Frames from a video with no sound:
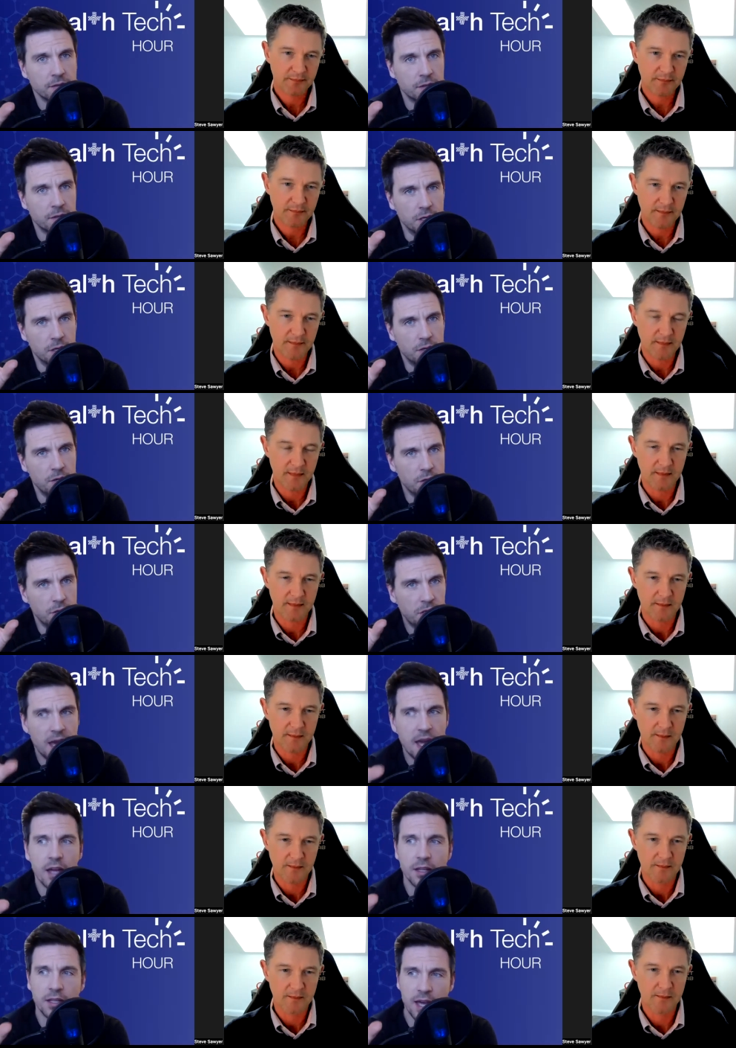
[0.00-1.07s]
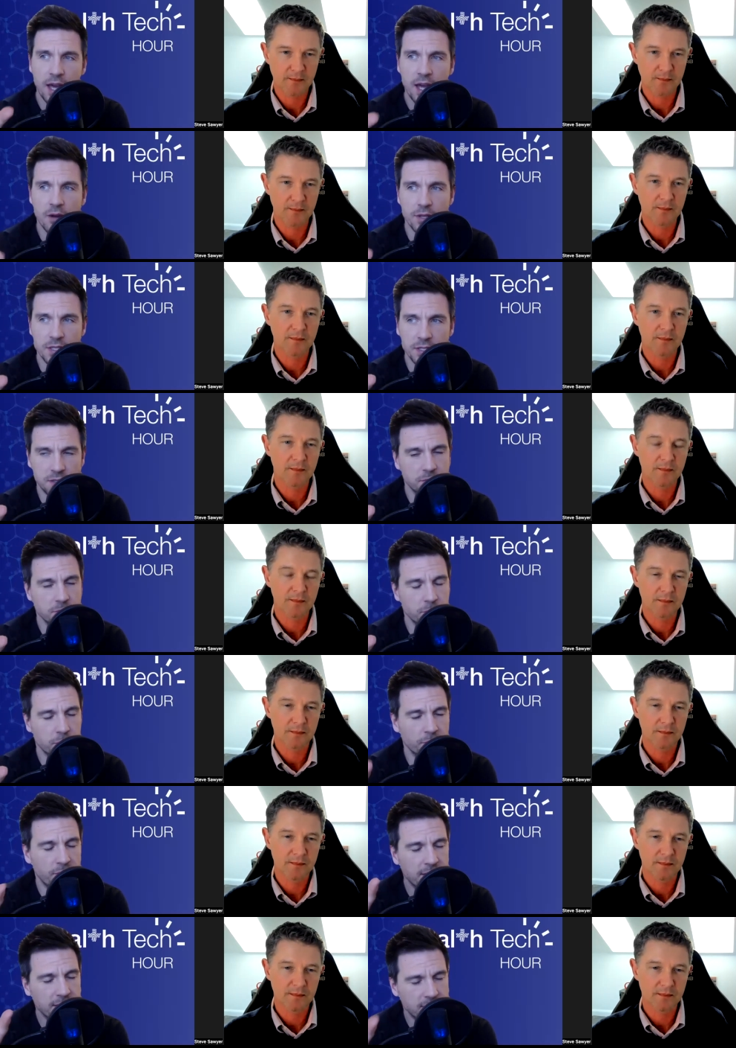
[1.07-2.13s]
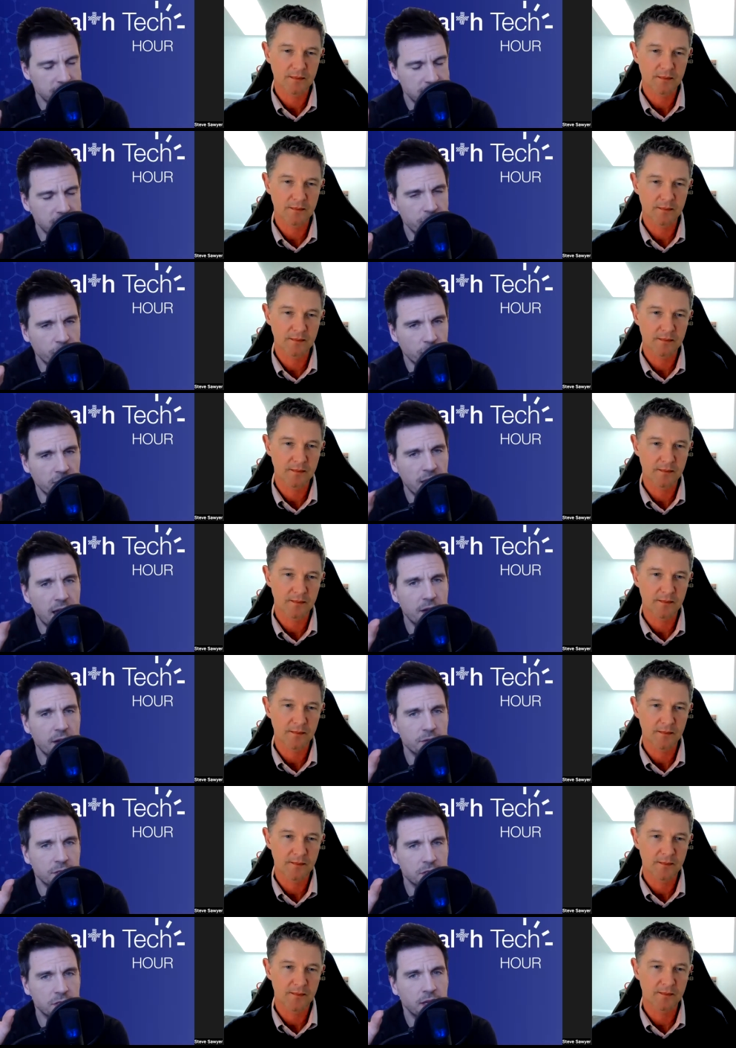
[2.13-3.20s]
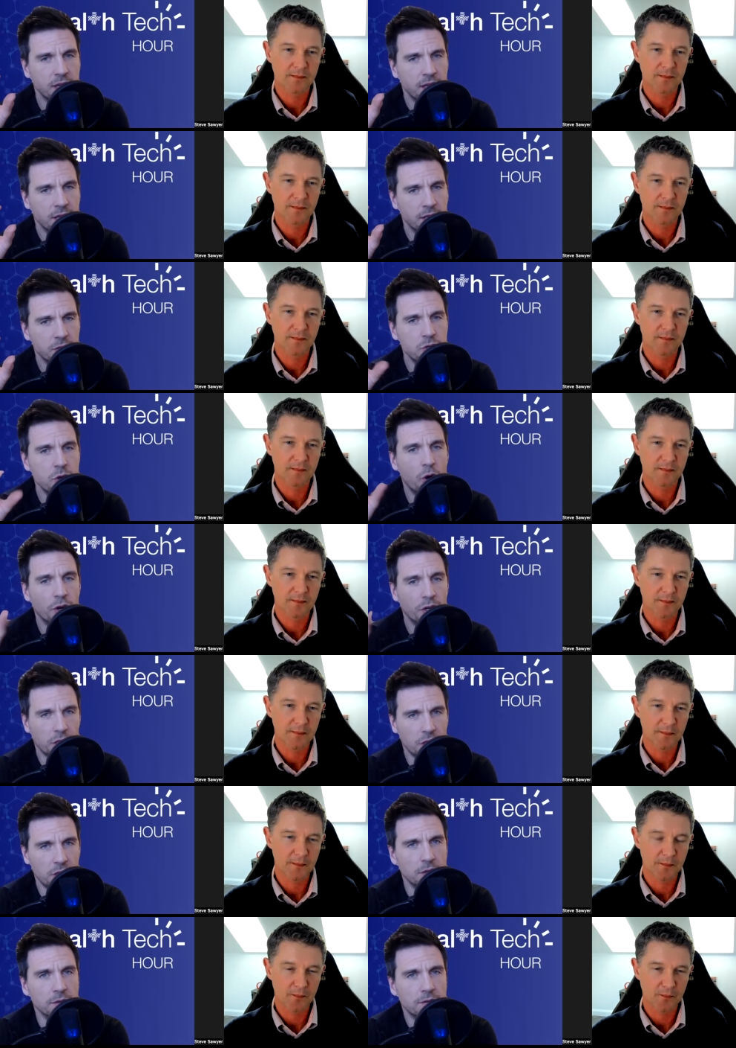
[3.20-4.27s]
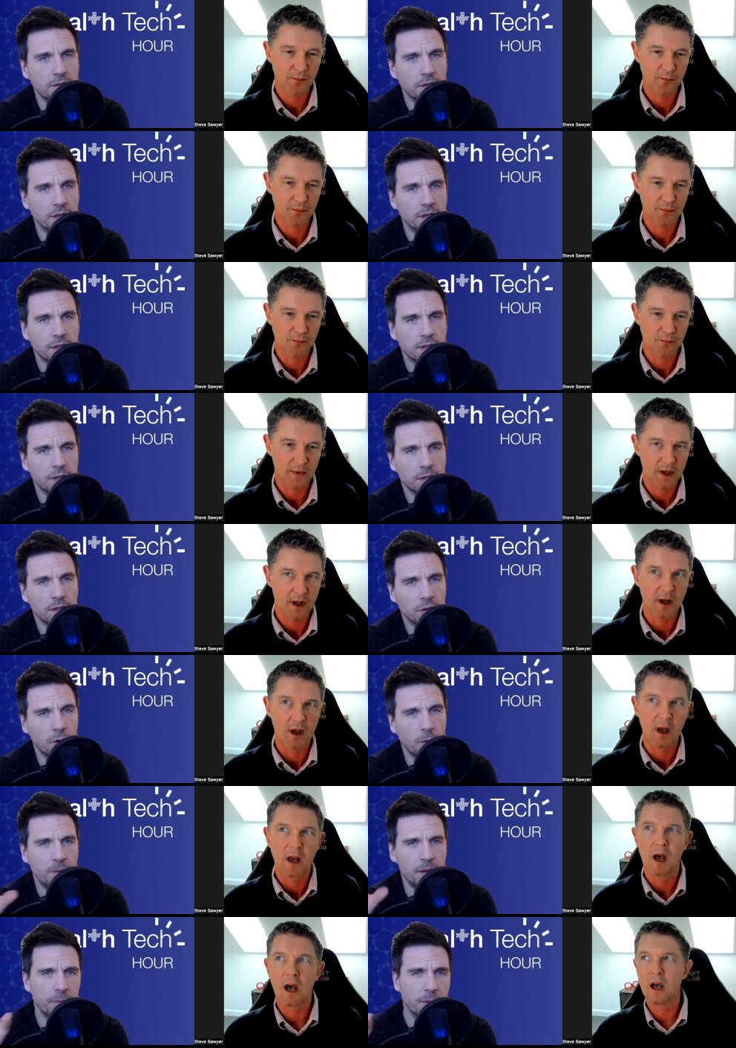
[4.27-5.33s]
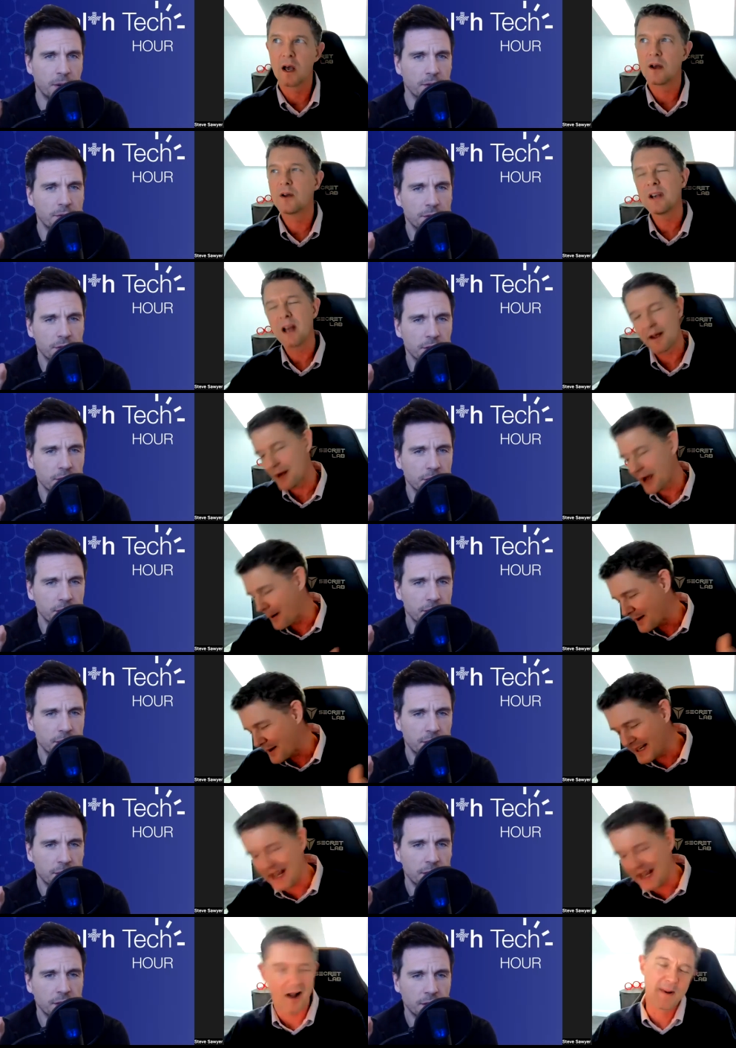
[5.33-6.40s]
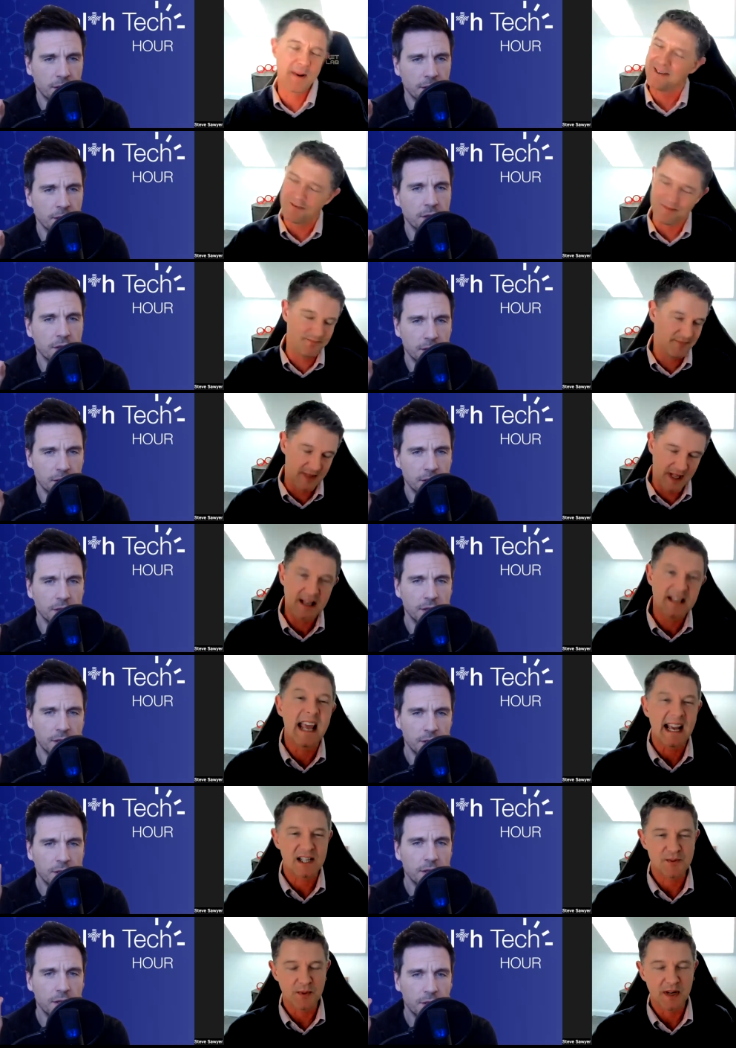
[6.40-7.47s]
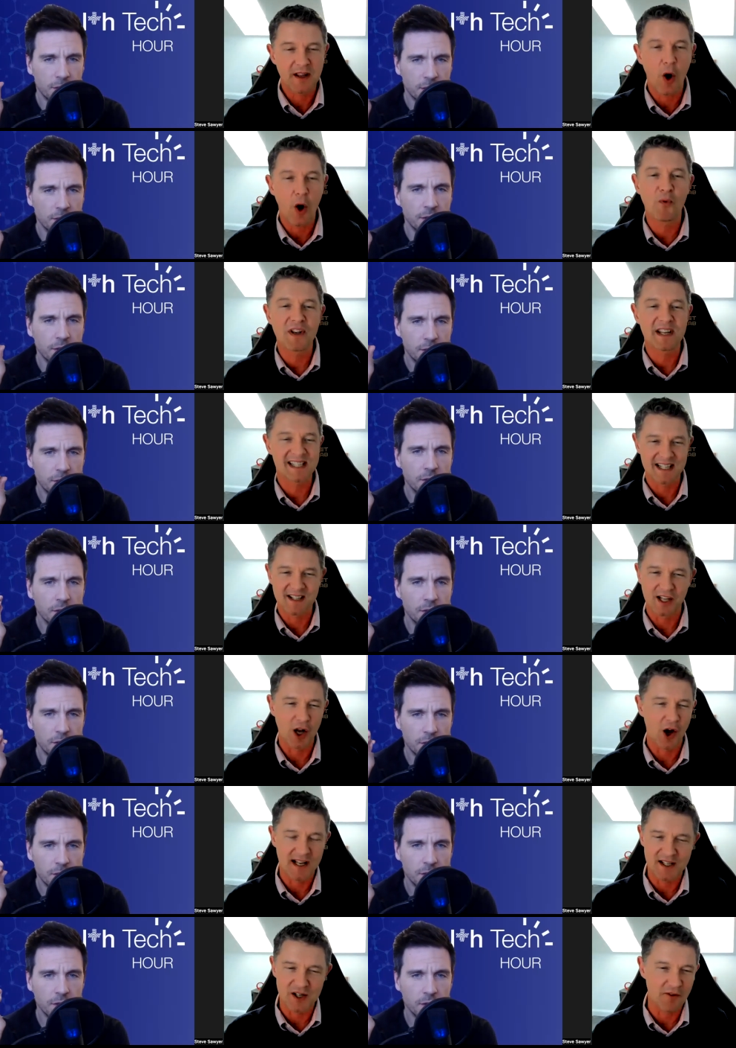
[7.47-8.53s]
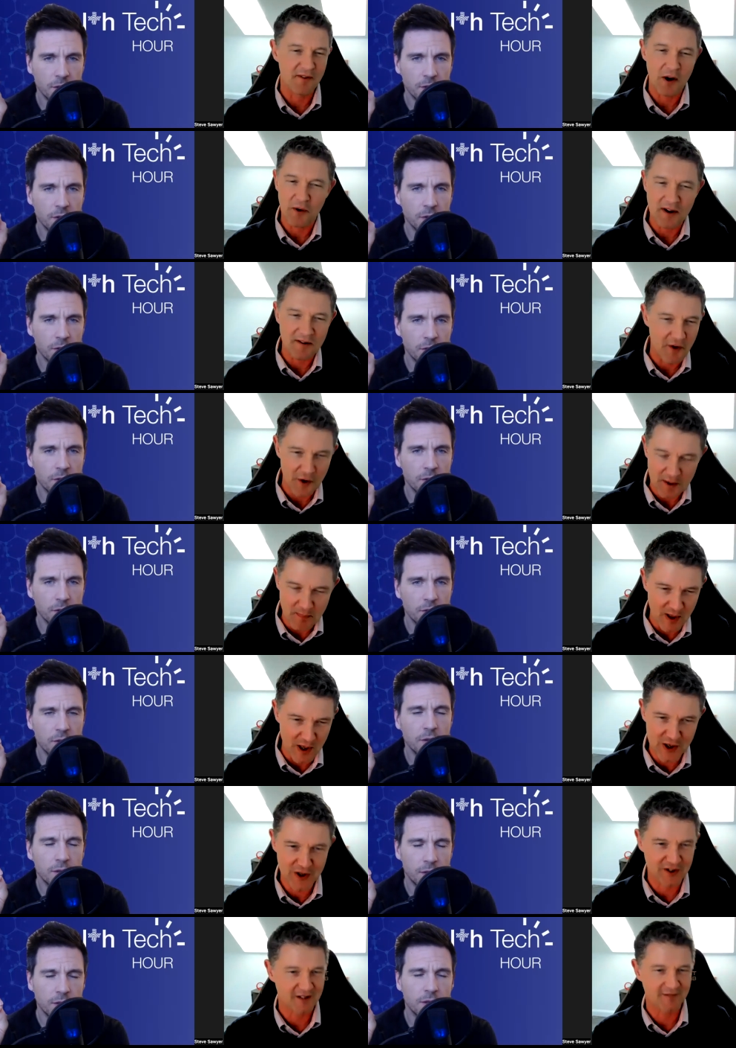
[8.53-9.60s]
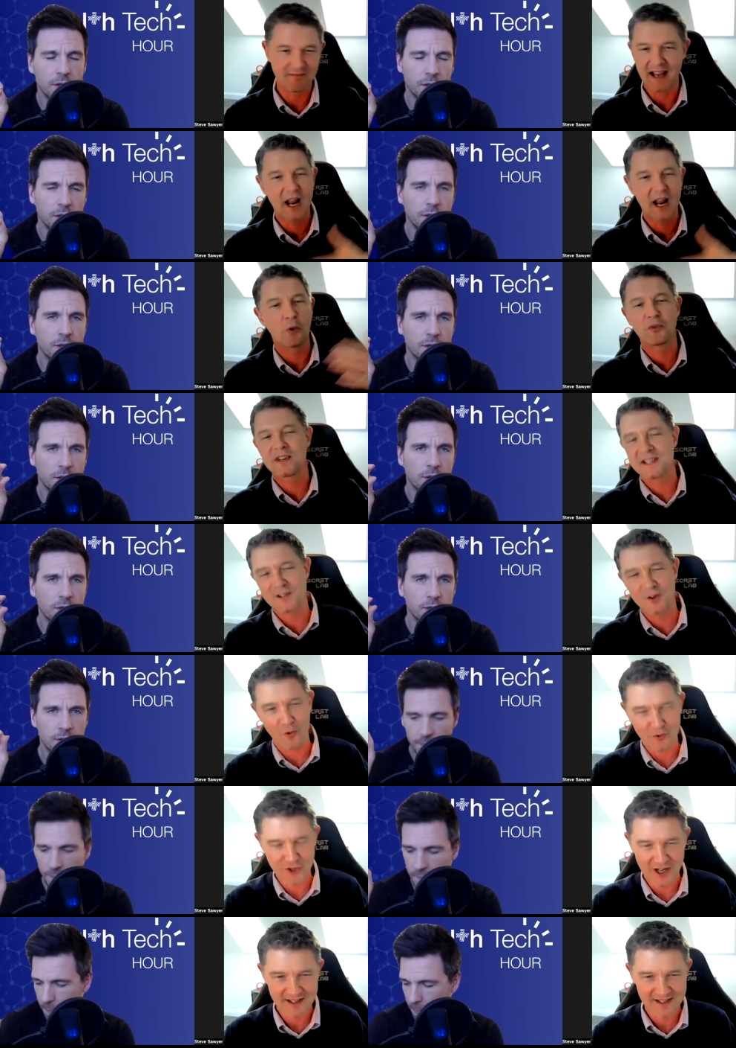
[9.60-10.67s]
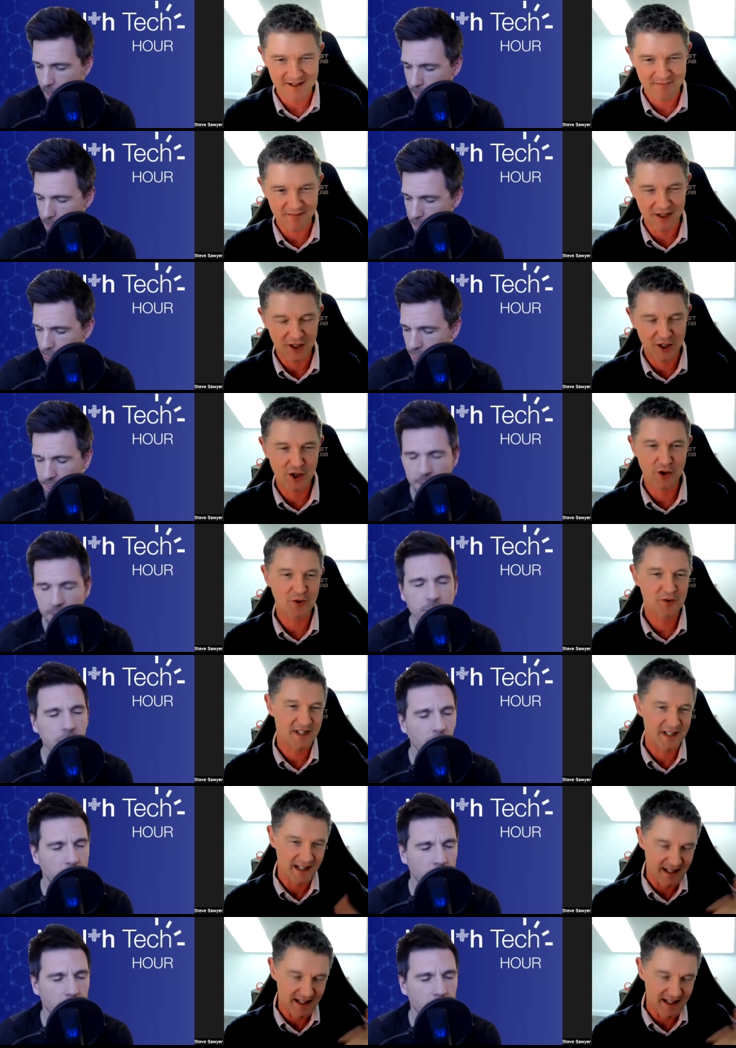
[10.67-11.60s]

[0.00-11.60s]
Speaker 1: mm, care care is preventative or care is non-acute or bit of uh, both.
Speaker 2: I, I, yeah, I mean yes, we, obviously the lines are very, very blurred, and, and health is not just acute. No,